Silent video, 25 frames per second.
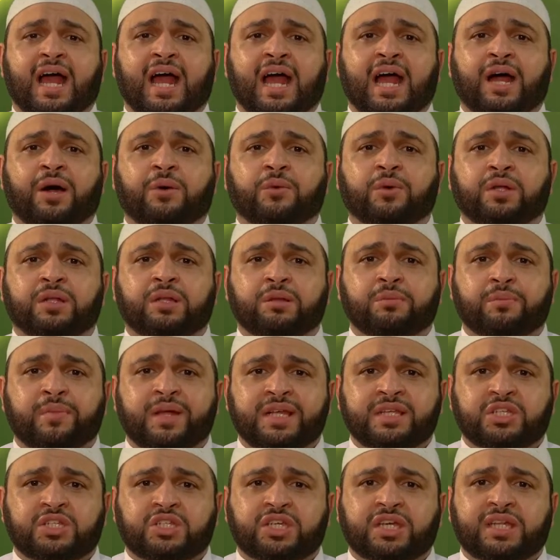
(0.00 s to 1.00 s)
I will
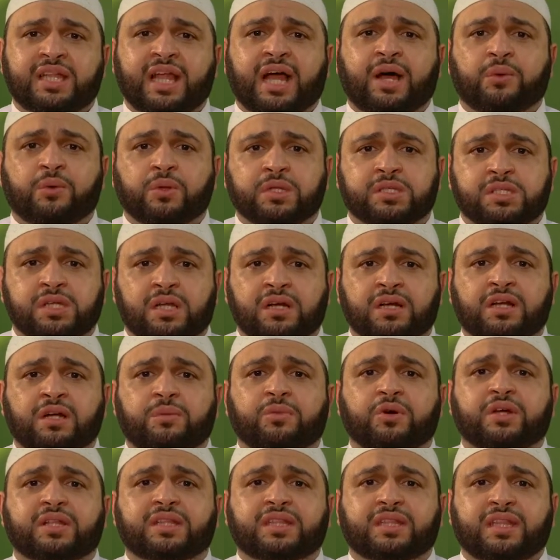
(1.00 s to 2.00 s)
mention, I will talk
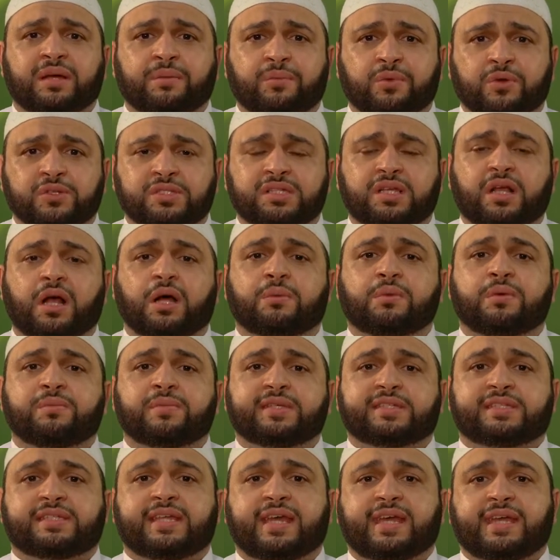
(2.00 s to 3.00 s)
about the most common
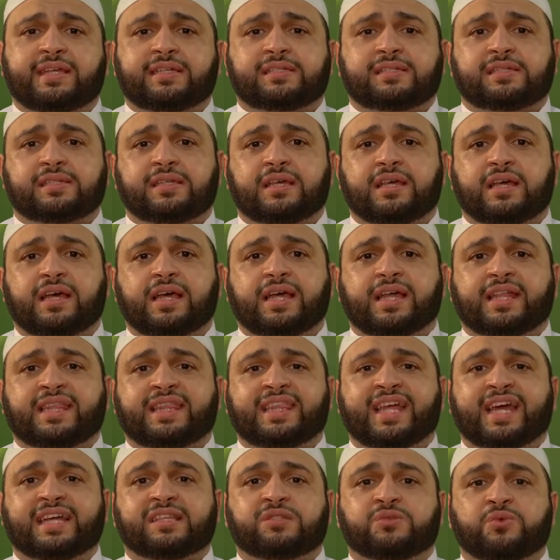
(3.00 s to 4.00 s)
mistakes
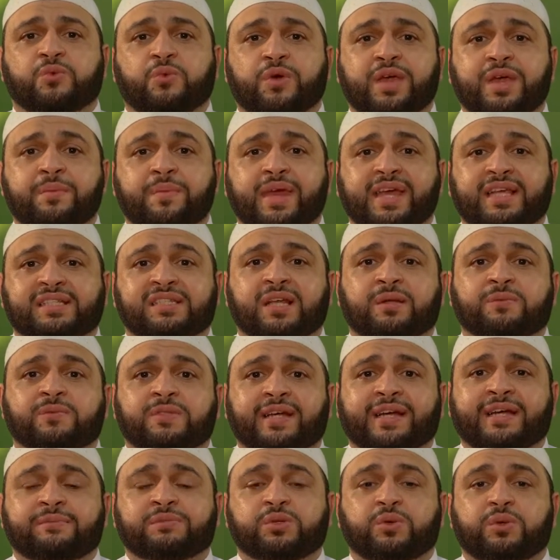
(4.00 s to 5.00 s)
that we make
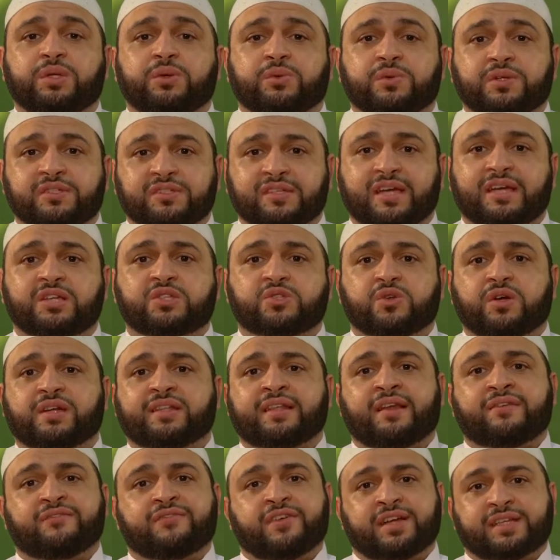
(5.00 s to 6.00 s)
sometimes when we recite Surah
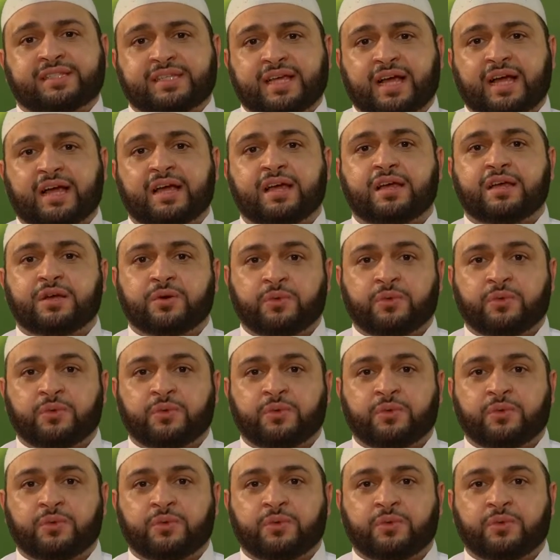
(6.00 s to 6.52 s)
Al-Fatiha.